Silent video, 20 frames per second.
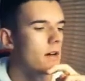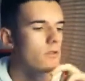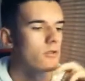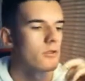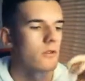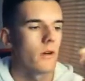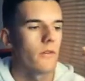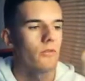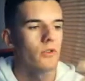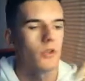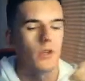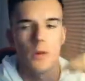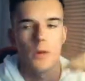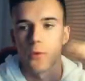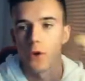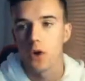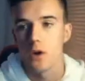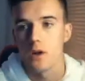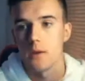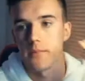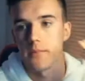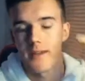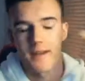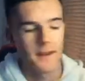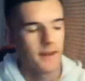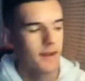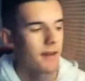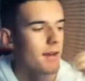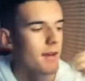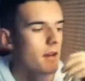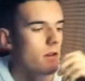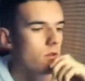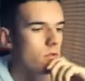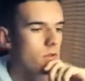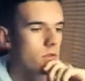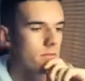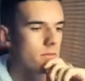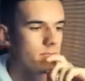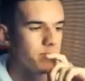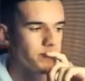So every time we're going up 10
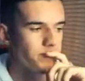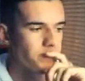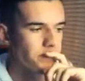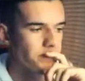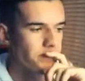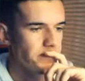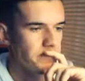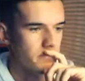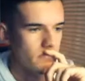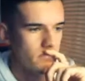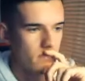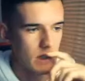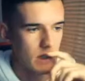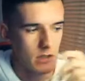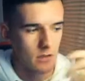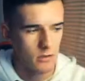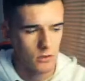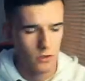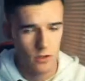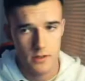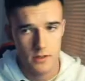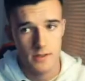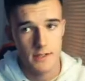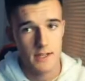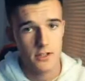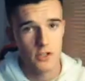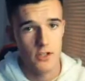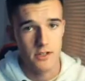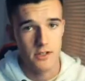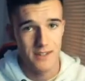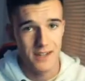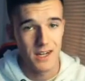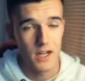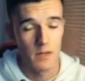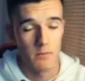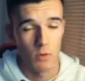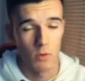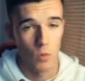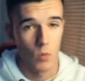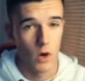kilos. So this is actually set
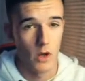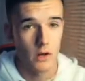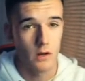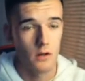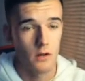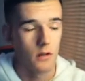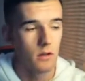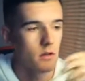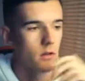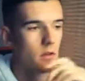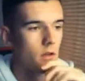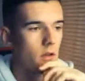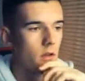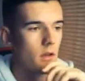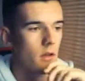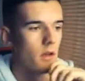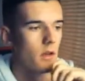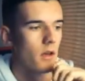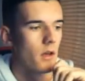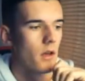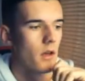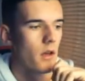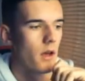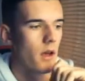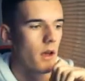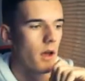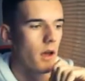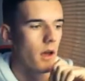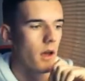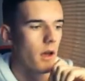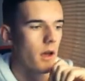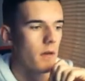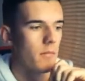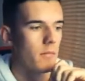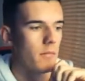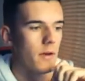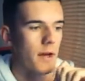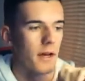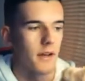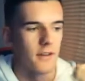number one.
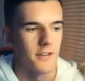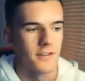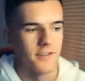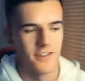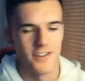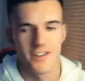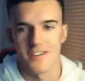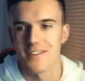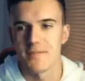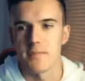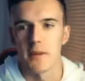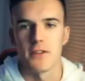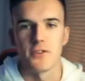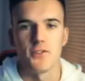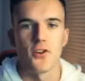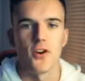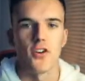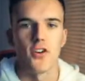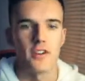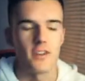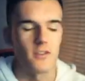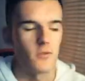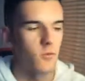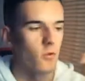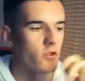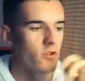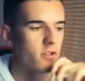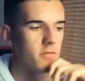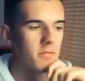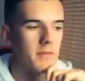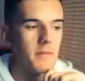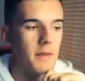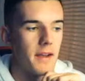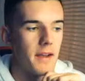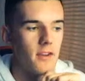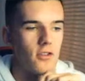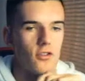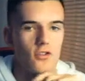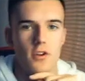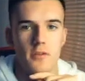And as you can see, my dog is watching me,
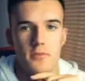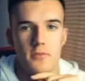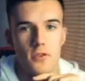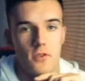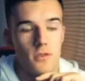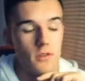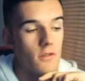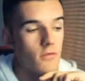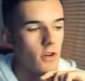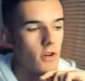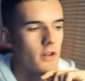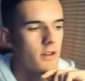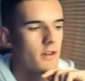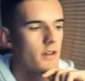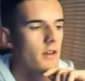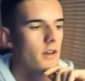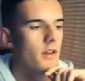making sure I'm doing it right.